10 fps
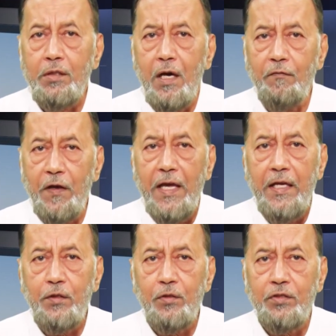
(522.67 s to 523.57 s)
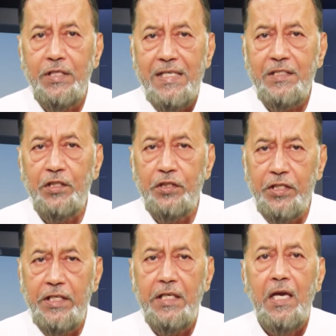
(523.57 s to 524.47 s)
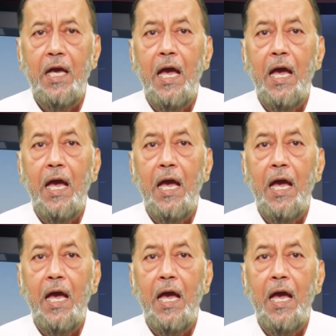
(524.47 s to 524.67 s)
the way to chastity